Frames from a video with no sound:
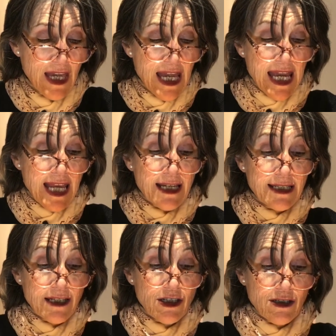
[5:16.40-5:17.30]
In
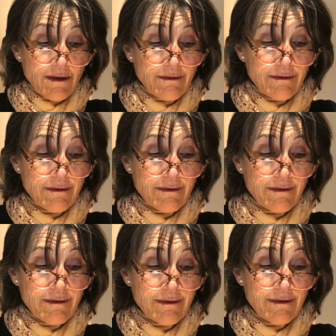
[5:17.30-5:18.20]
addition,
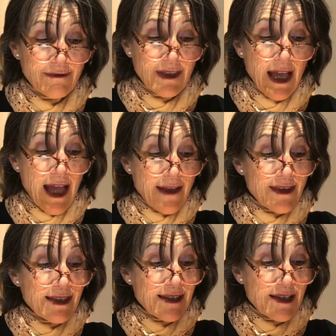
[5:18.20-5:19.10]
and
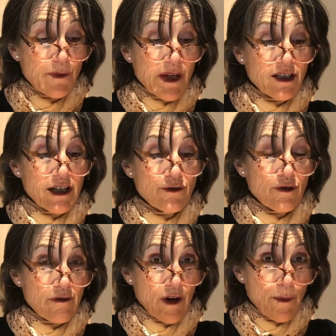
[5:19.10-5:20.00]
this is especially true
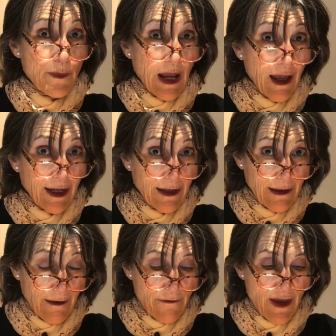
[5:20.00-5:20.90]
of our blind
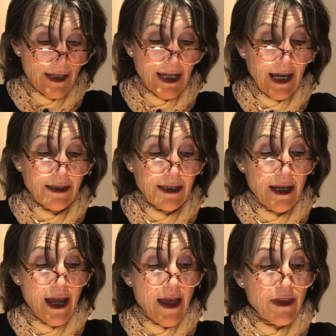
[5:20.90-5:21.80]
aphasiacs,
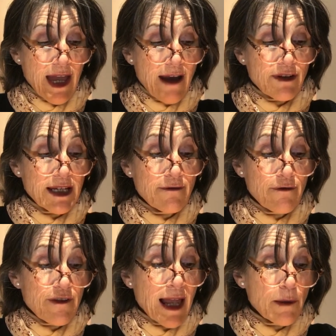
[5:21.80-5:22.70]
they have an
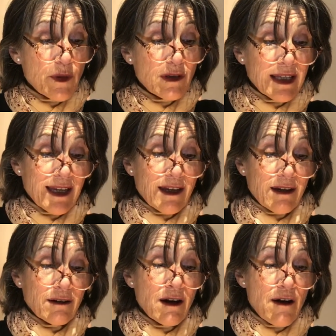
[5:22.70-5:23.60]
infallible
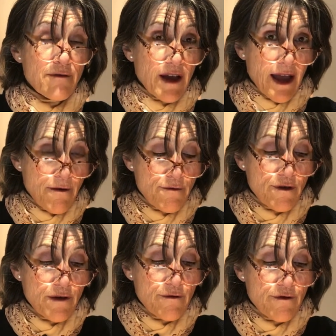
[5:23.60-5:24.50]
ear for
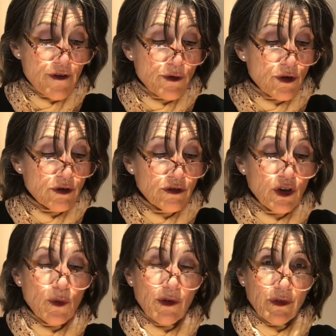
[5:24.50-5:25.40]
every vocal
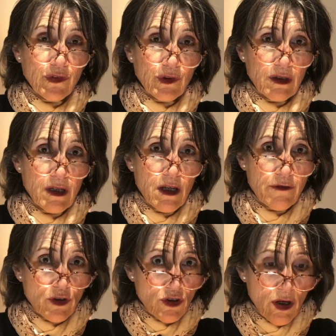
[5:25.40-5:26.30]
nuance, the
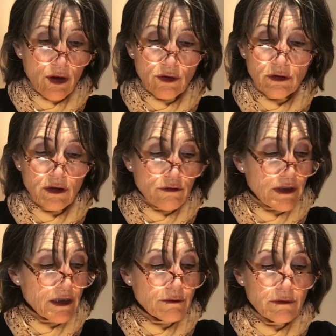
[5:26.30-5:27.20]
tone, the
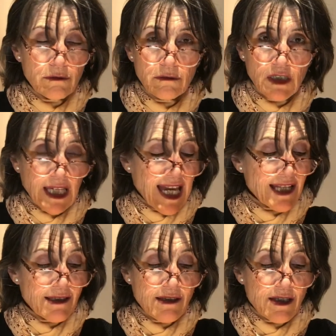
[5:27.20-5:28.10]
rhythm, the
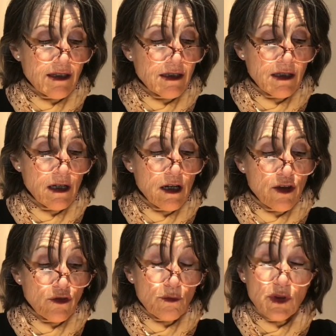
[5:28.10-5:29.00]
cadences,
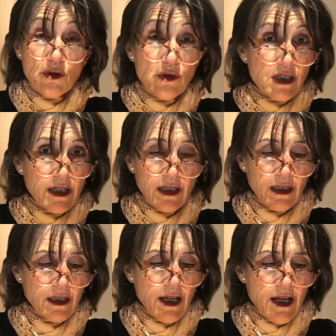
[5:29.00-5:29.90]
the music,
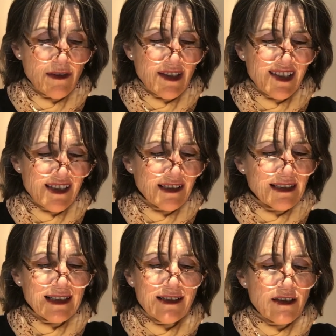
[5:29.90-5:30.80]
the
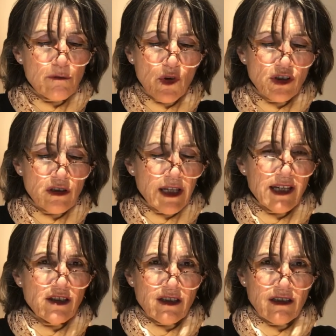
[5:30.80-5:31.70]
subtlest
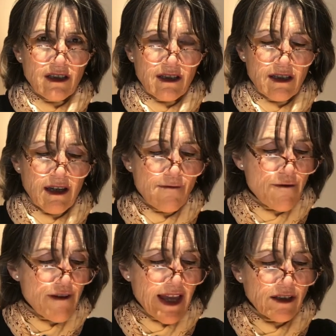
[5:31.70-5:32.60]
modulations,
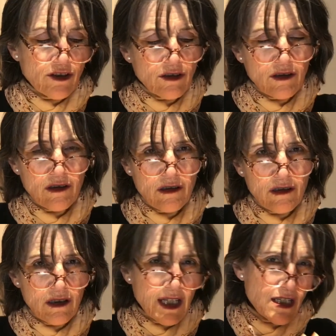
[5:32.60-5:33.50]
inflections,
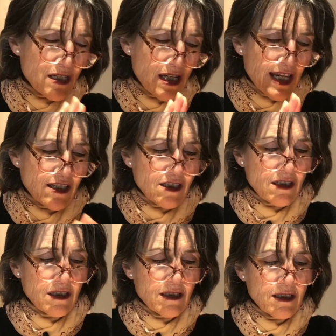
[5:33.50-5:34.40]

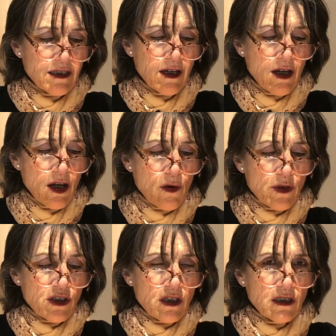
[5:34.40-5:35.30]
intonations,
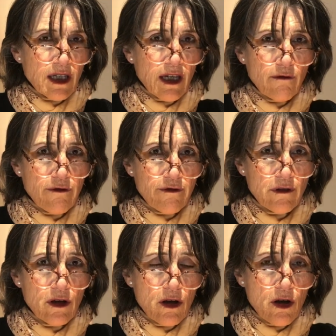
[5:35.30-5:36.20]
which can give
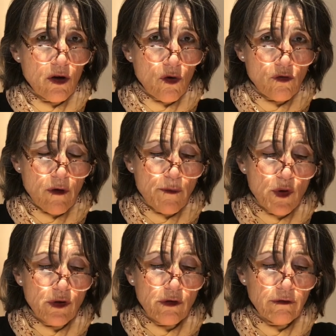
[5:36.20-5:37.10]
or
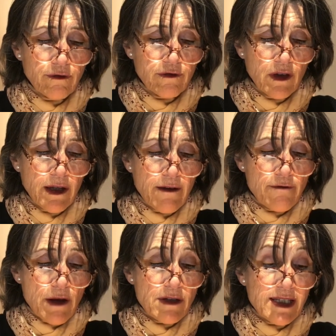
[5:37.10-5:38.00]
remove
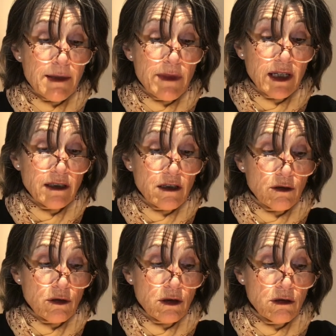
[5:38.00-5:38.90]

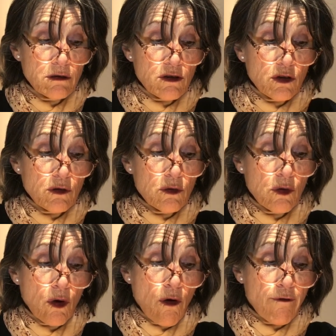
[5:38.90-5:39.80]
verisimilitude to
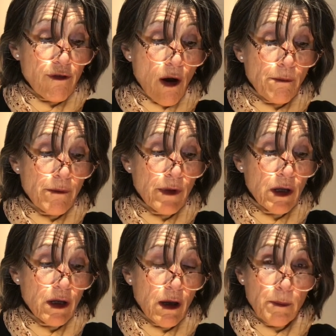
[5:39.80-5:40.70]
or from
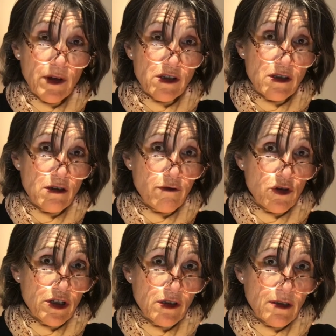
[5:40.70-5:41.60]
a person's
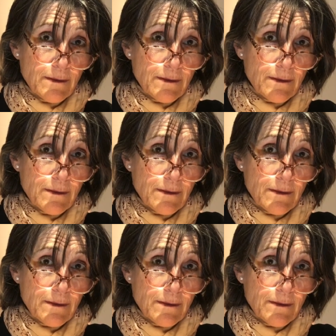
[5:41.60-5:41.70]
voice.